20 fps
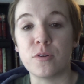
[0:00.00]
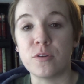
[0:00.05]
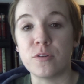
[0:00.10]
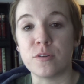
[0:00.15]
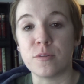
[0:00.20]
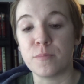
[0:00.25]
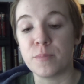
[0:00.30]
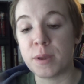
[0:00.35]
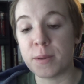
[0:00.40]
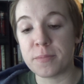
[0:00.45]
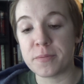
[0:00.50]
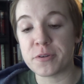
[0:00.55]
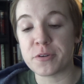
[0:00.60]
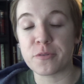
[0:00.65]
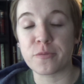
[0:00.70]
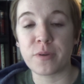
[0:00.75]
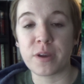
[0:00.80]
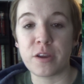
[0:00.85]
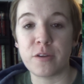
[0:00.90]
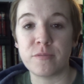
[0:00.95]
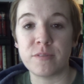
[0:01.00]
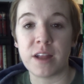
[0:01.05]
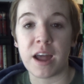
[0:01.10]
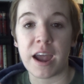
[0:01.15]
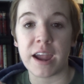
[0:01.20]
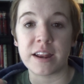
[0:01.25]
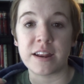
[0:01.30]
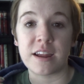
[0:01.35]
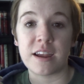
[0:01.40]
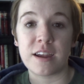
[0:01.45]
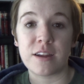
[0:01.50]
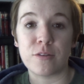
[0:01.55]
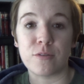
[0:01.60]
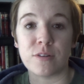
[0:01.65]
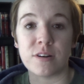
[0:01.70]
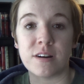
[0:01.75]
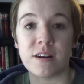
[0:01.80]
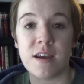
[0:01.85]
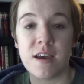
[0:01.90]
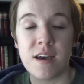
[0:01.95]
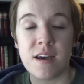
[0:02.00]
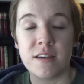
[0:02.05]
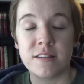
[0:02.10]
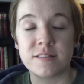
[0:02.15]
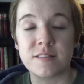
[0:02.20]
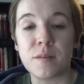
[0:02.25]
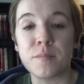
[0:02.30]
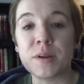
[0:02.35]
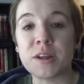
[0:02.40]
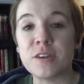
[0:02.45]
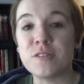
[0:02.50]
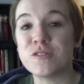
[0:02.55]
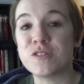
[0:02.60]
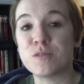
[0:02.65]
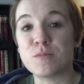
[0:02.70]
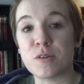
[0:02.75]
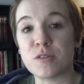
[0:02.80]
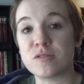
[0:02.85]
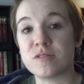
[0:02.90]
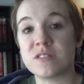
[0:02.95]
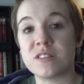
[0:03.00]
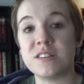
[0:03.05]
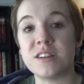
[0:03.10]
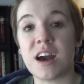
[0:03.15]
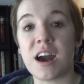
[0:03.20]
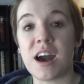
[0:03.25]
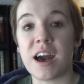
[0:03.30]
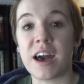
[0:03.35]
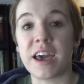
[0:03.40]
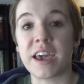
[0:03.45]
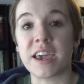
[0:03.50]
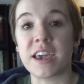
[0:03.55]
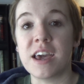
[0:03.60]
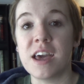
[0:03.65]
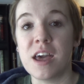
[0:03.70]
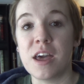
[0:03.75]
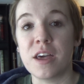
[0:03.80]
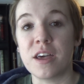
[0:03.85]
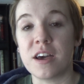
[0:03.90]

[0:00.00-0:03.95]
or people are reunited, or somebody who's supposed to die.